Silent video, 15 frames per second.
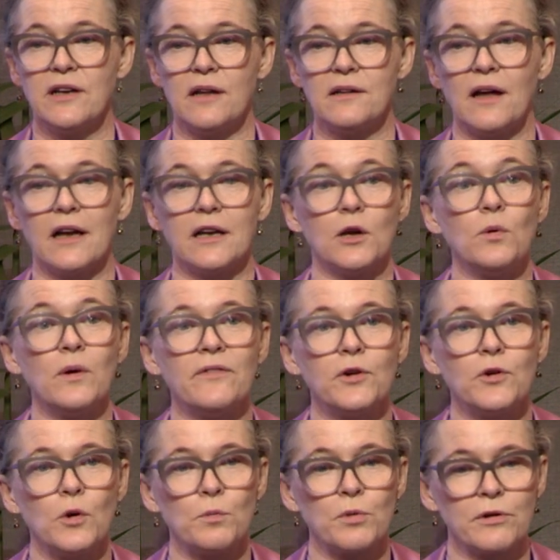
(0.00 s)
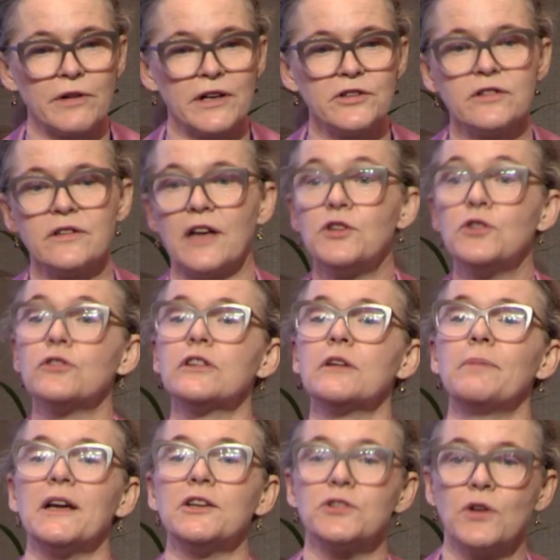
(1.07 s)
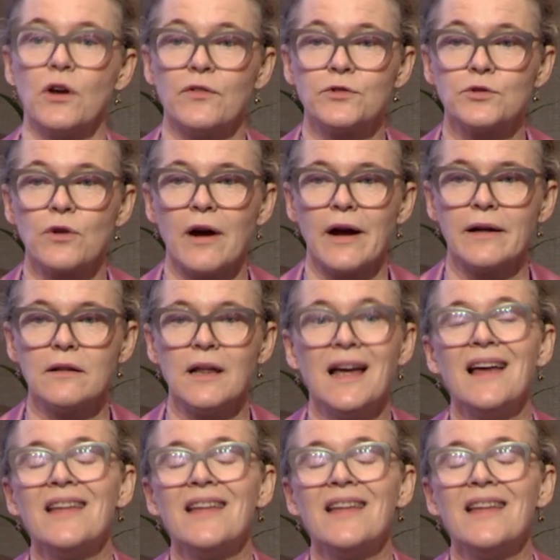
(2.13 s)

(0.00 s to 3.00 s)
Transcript: has unequivocal progression. They took the patient off trial.